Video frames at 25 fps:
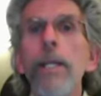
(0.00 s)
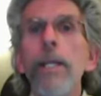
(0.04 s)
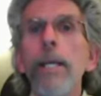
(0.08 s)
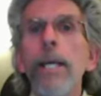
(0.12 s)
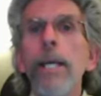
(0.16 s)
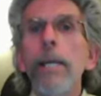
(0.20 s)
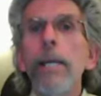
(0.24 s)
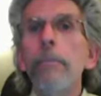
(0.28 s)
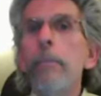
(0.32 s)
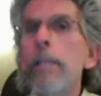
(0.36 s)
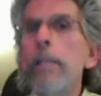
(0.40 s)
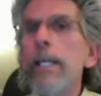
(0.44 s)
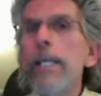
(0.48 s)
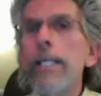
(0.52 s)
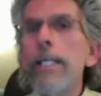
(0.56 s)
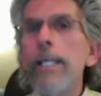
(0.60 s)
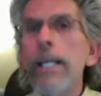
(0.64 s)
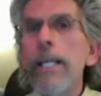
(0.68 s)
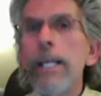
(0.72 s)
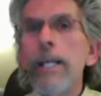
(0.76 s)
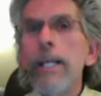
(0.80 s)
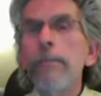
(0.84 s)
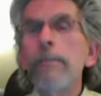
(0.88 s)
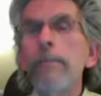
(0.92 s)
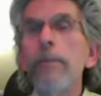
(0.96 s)
And please
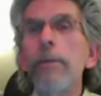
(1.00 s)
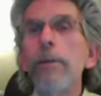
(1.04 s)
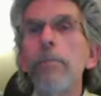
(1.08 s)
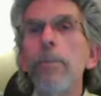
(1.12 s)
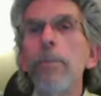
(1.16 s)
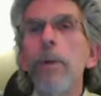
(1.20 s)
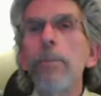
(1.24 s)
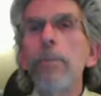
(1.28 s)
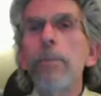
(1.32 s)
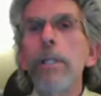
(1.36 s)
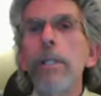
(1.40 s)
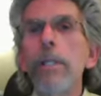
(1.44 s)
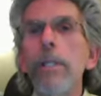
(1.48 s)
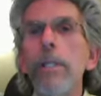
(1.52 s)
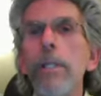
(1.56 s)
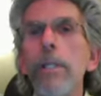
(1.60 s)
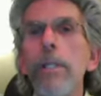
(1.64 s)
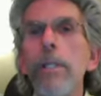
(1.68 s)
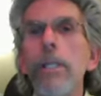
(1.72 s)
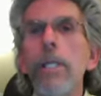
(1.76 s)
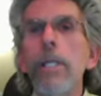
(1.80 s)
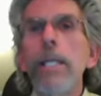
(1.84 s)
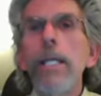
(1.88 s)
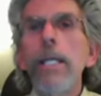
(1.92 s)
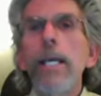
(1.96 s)
take a few moments
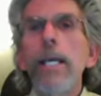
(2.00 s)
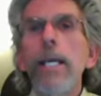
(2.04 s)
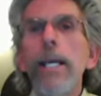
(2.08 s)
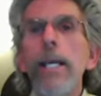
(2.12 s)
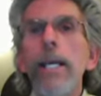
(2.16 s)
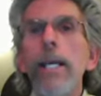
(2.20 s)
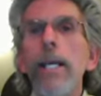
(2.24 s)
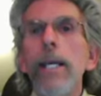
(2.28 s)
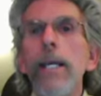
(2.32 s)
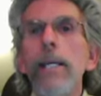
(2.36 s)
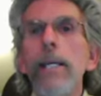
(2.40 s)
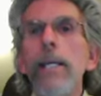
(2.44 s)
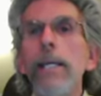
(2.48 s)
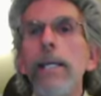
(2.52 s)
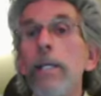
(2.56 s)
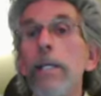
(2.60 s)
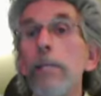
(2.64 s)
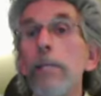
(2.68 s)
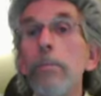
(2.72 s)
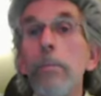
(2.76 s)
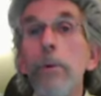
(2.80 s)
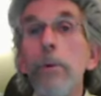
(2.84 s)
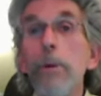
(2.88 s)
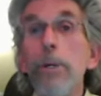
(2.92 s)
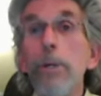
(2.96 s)
and
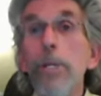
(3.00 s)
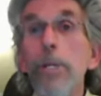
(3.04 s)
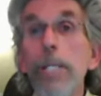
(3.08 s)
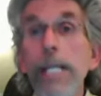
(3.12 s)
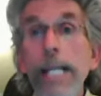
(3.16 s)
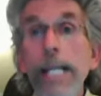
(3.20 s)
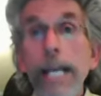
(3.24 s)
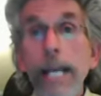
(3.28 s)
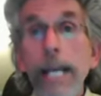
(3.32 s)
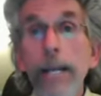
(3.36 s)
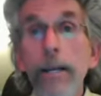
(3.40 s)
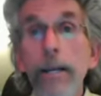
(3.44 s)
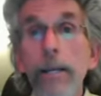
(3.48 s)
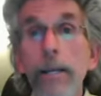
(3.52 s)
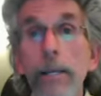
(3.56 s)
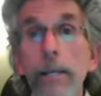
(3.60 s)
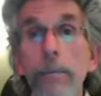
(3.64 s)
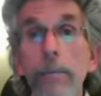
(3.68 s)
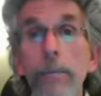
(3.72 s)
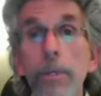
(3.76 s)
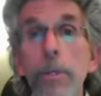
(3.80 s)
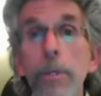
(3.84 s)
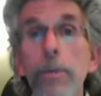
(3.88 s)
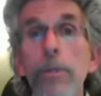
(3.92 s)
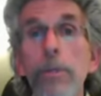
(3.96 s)
explore Seattle
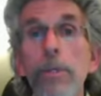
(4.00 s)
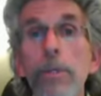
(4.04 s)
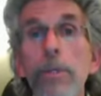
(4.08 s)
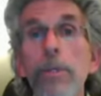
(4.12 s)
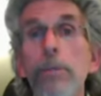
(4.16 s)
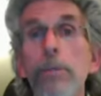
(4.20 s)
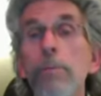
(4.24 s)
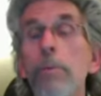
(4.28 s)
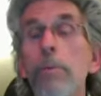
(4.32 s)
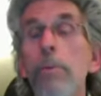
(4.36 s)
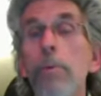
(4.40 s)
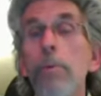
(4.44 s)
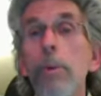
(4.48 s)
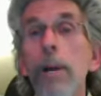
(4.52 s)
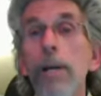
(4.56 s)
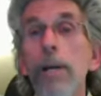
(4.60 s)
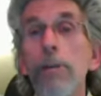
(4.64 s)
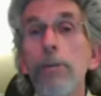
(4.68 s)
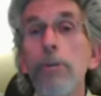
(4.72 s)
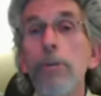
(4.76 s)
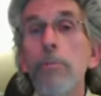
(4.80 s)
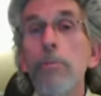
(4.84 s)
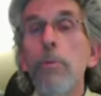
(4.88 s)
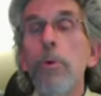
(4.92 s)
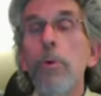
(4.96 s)
Hypnosis with
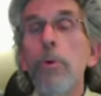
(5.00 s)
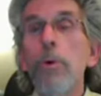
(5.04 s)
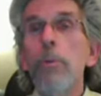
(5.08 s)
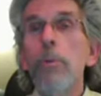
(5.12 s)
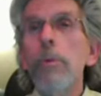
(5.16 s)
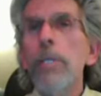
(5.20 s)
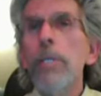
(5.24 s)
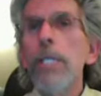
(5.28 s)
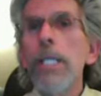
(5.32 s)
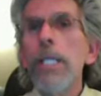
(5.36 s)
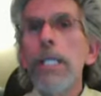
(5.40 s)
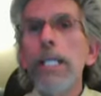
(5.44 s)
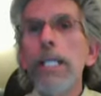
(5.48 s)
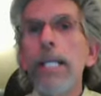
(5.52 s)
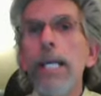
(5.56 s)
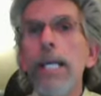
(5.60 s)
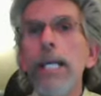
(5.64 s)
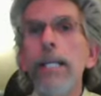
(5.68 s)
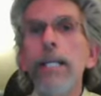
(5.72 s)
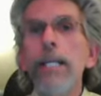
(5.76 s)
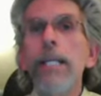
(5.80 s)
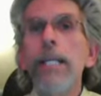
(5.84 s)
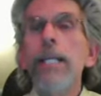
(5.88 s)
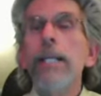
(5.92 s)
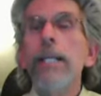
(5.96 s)
Roger Moore, which is
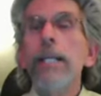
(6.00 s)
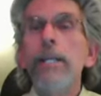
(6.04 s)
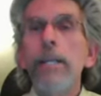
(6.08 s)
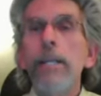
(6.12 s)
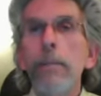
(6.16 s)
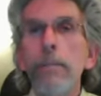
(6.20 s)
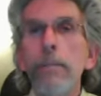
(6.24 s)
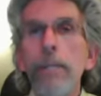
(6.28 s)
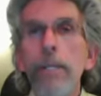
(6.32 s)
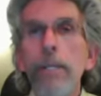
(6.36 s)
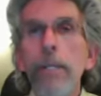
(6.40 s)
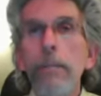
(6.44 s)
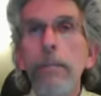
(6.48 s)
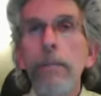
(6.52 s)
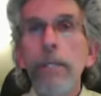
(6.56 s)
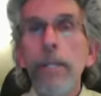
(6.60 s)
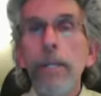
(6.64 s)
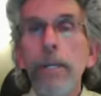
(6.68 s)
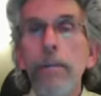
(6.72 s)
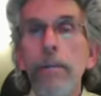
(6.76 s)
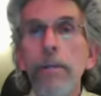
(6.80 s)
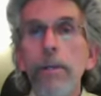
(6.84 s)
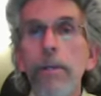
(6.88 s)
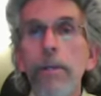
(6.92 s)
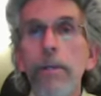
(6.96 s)
at
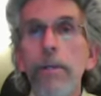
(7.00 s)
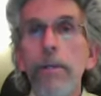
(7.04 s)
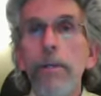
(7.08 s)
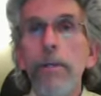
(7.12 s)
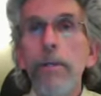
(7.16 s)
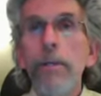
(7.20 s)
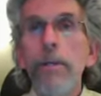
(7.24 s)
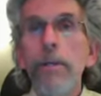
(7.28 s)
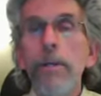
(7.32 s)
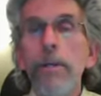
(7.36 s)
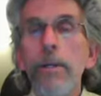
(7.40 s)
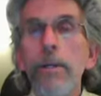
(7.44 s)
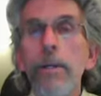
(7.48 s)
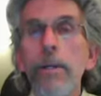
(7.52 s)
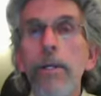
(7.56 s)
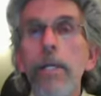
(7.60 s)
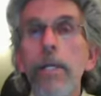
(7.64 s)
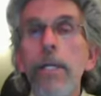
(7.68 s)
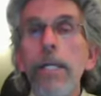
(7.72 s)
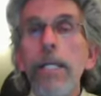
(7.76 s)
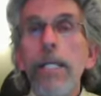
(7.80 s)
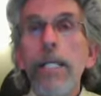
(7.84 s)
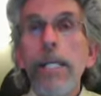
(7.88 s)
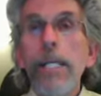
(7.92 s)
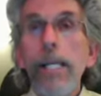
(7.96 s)

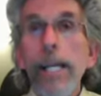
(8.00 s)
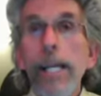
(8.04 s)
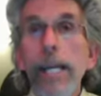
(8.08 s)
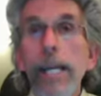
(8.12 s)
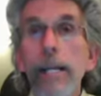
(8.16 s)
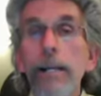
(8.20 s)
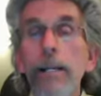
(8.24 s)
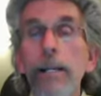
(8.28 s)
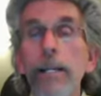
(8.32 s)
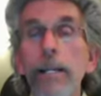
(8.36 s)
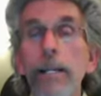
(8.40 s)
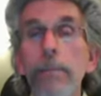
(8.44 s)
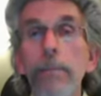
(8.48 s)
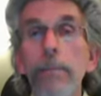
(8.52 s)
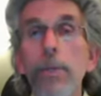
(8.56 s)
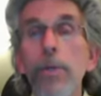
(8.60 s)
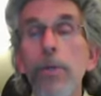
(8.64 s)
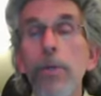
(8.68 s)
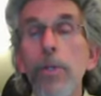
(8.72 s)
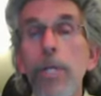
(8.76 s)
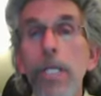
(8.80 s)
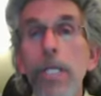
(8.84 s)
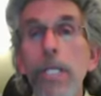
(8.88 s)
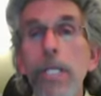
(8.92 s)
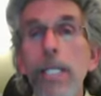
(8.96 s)

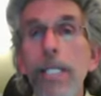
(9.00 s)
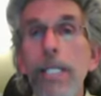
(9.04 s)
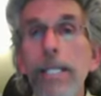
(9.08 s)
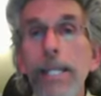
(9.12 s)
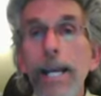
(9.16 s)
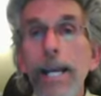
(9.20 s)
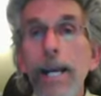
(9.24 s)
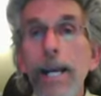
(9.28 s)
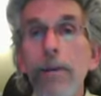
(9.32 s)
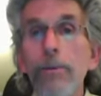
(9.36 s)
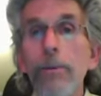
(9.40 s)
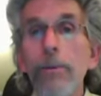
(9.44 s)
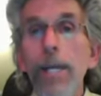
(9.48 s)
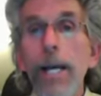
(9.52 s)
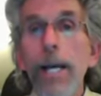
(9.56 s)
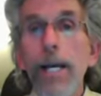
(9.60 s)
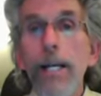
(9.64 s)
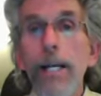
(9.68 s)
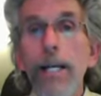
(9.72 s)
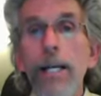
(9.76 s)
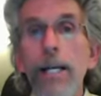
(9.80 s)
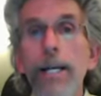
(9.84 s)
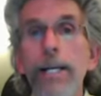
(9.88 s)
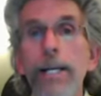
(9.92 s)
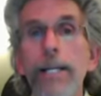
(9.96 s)

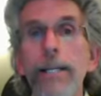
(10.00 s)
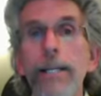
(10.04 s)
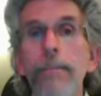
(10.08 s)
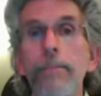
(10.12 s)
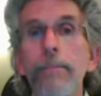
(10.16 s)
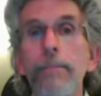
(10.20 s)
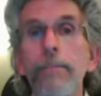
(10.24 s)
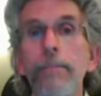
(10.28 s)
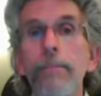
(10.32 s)
www.seattlehypnosisnow.com.